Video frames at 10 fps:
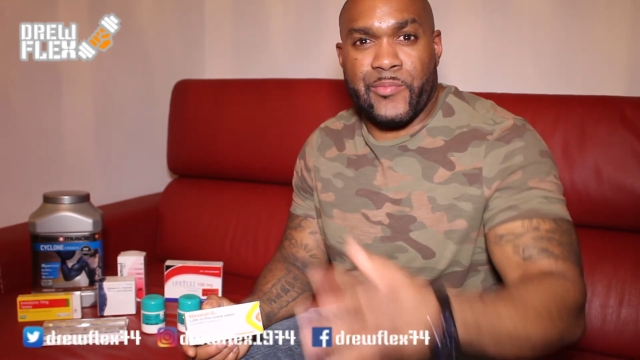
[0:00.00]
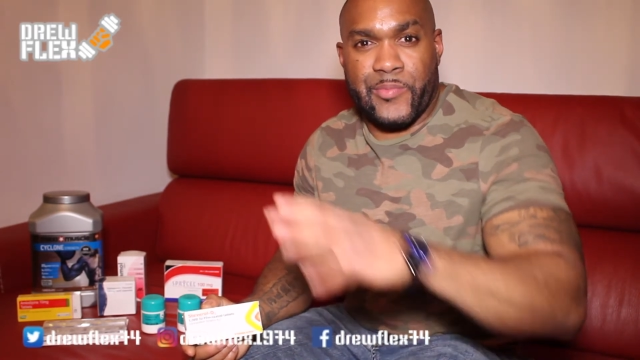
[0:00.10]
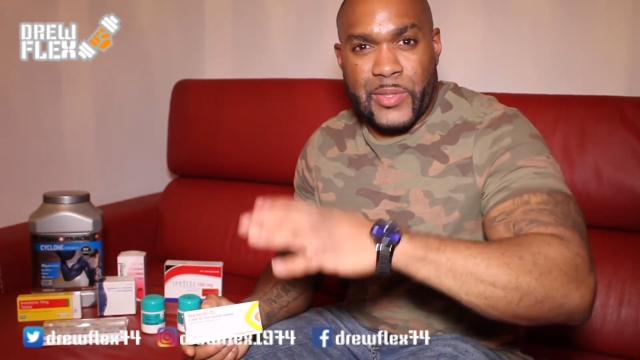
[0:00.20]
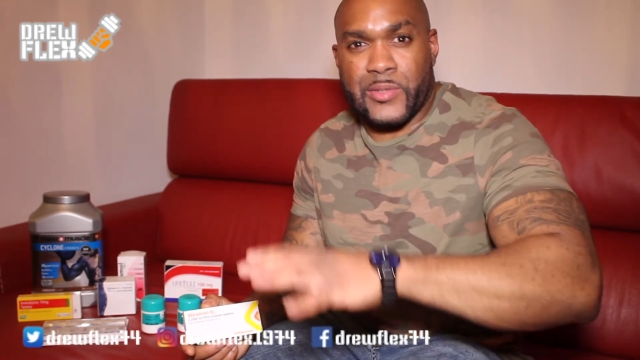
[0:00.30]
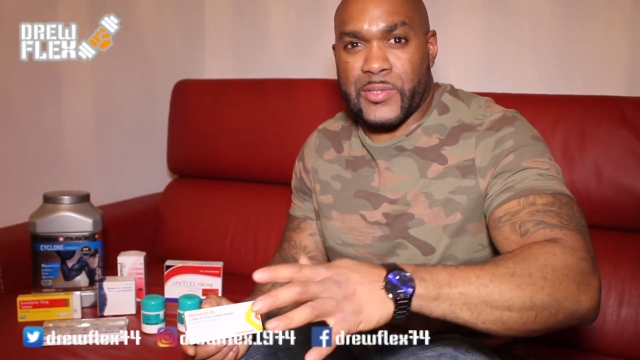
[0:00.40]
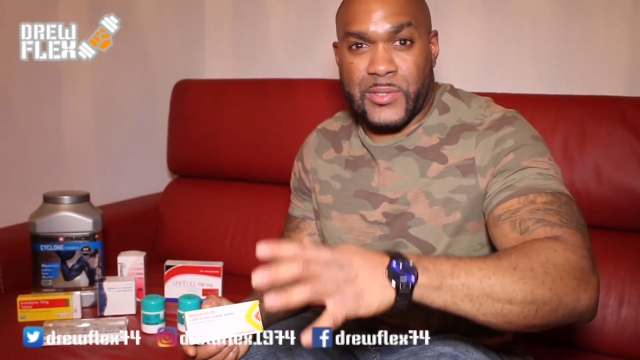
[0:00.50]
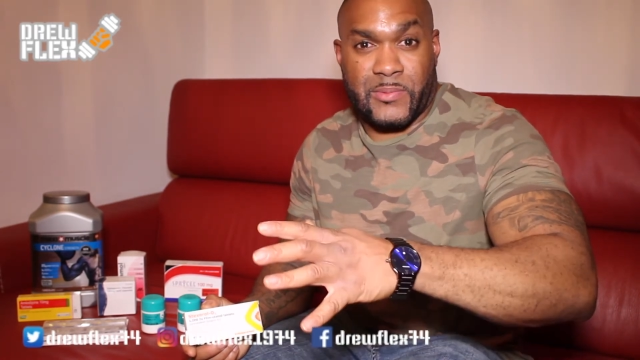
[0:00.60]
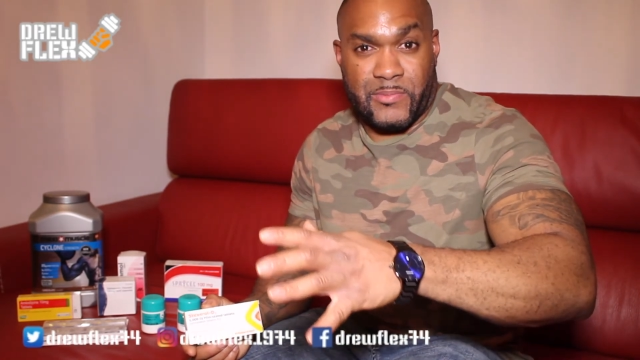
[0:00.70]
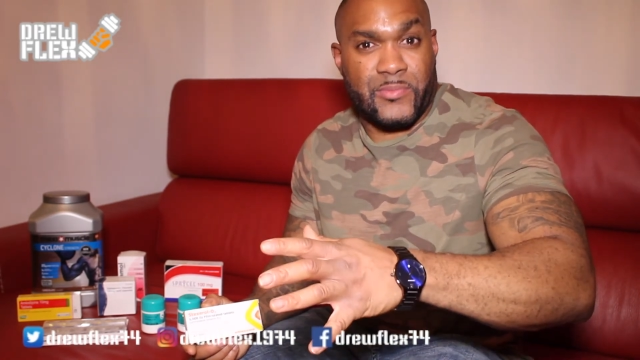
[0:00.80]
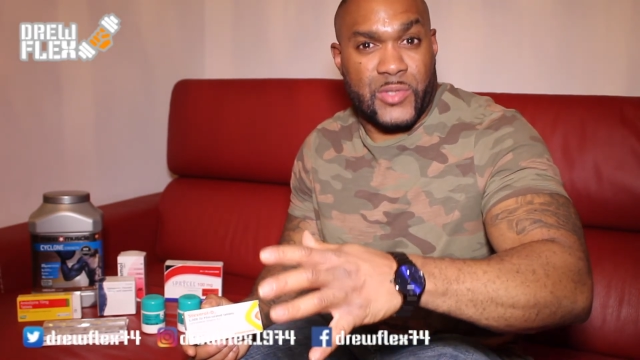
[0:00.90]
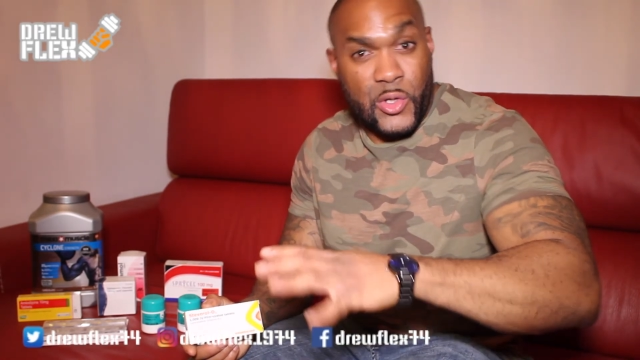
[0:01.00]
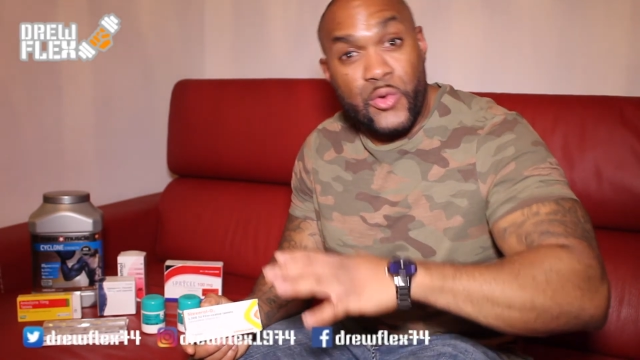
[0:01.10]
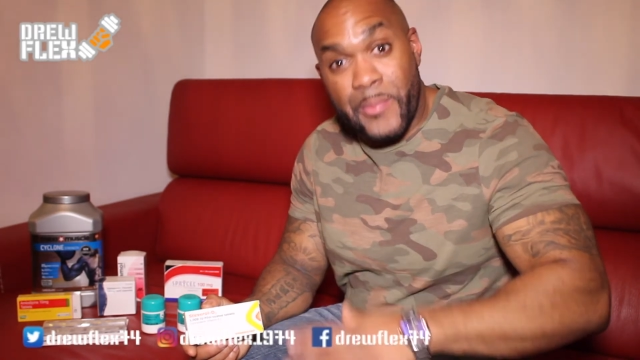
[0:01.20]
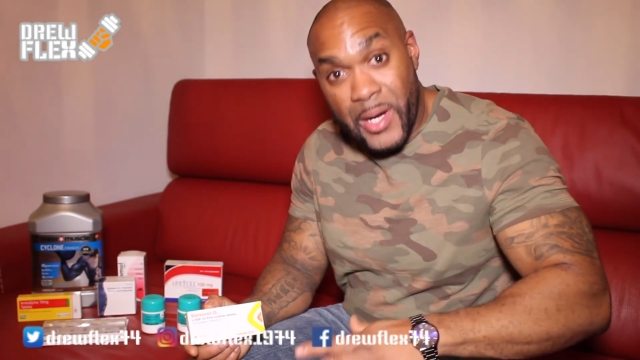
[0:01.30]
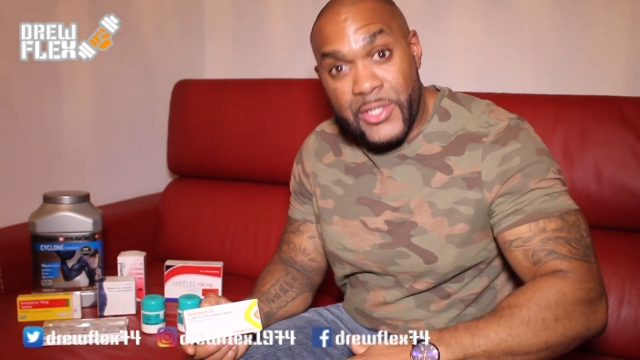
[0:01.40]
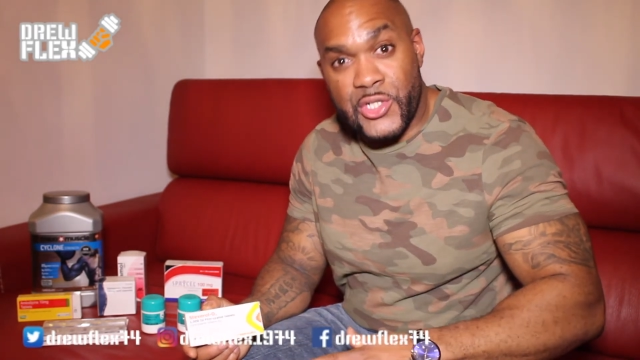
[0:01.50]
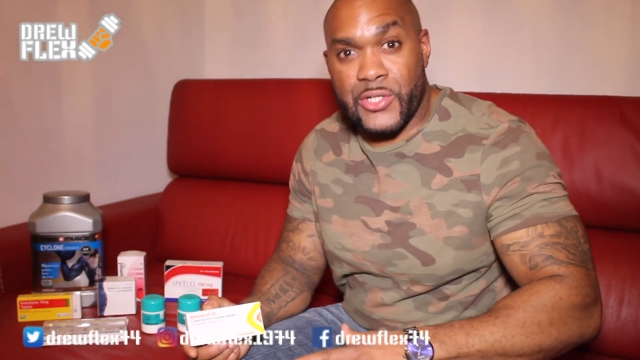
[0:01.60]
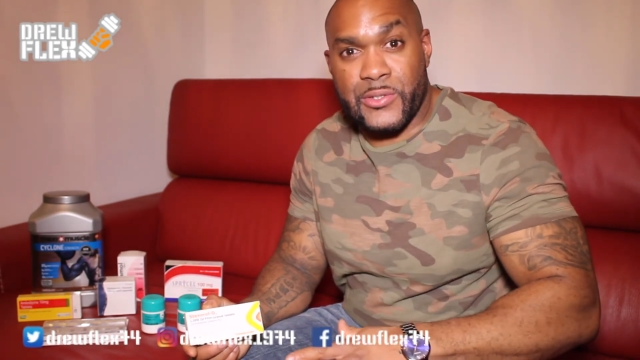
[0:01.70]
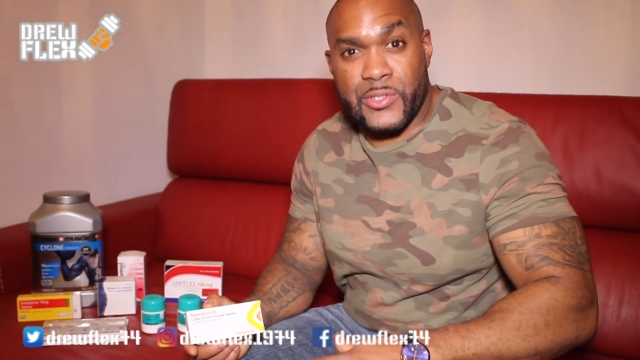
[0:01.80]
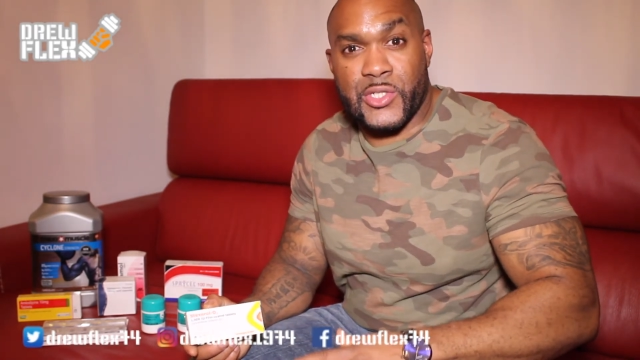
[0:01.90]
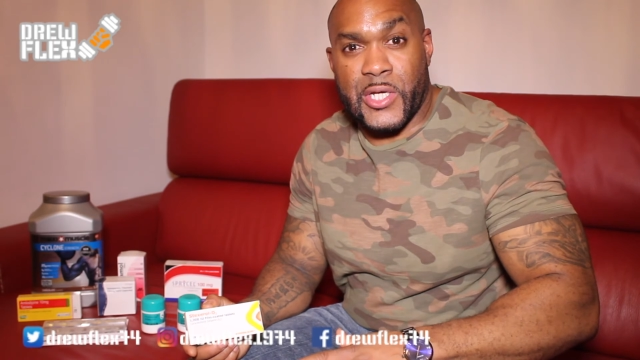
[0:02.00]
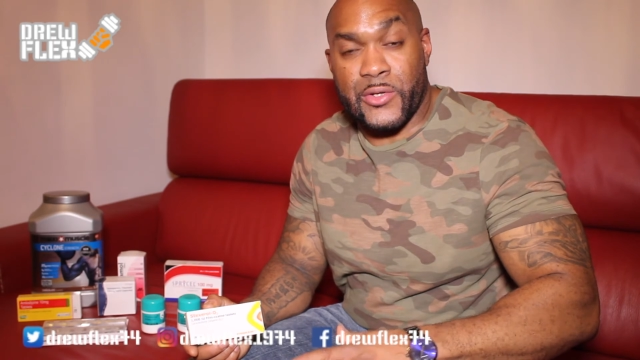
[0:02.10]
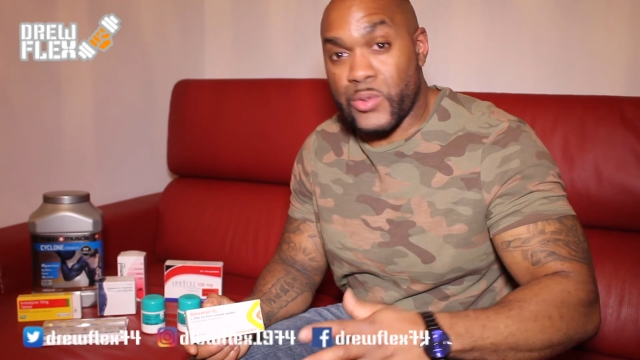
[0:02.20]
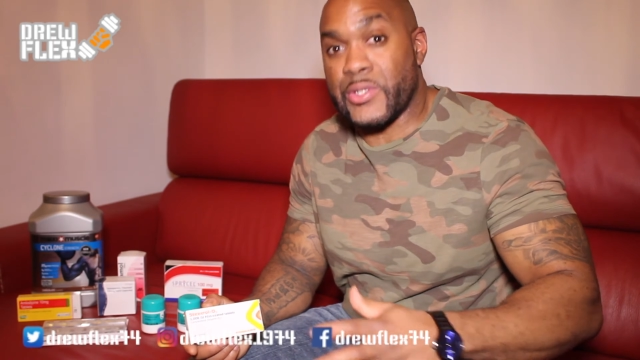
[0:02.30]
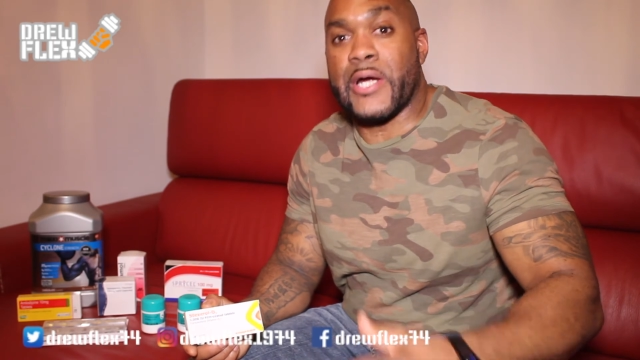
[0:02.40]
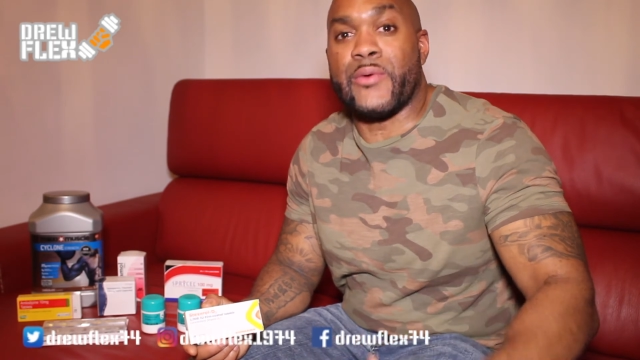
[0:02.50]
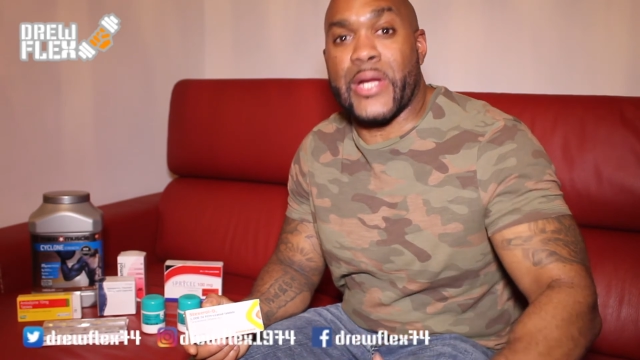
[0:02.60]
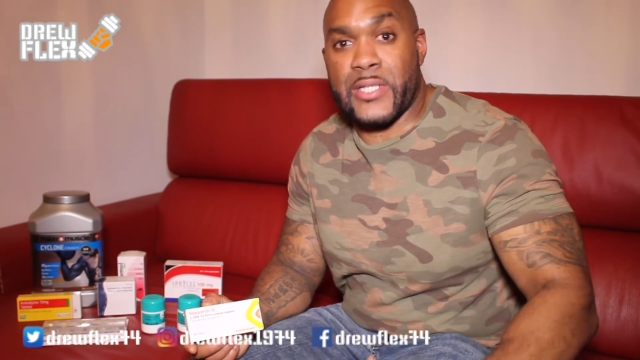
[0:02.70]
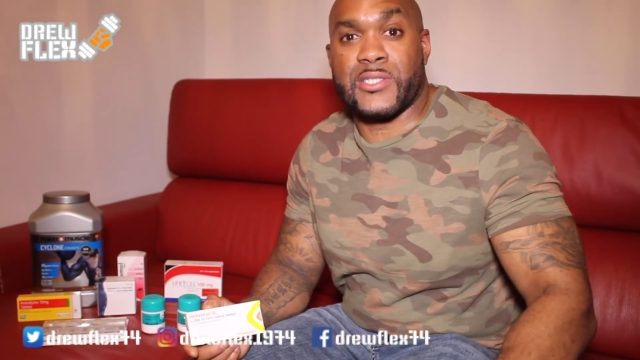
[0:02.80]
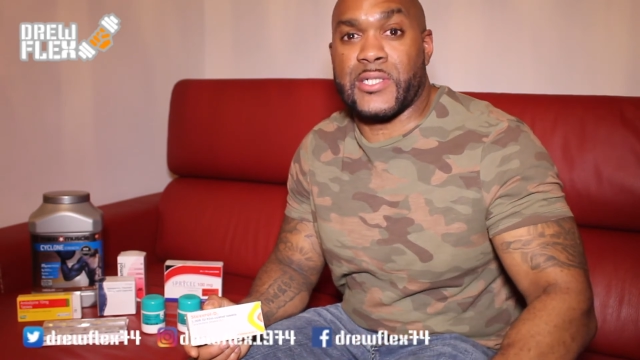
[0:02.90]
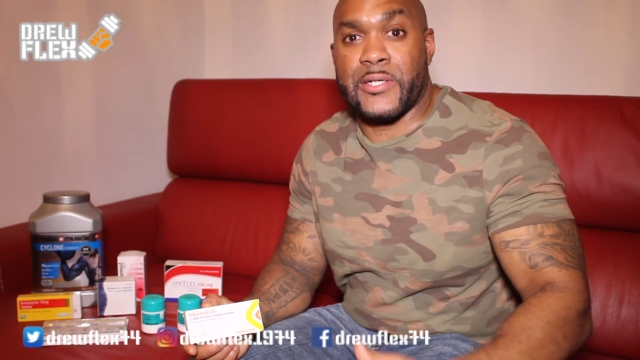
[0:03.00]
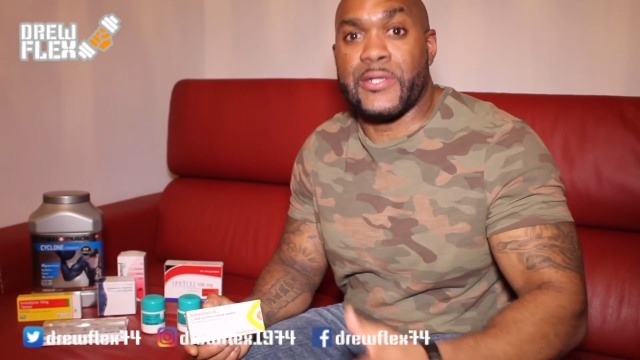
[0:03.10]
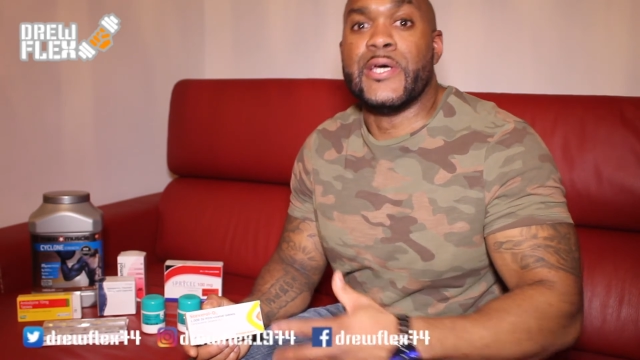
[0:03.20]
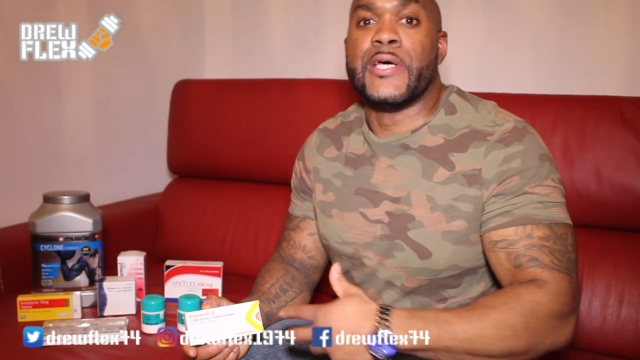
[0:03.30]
because too much sun or direct sun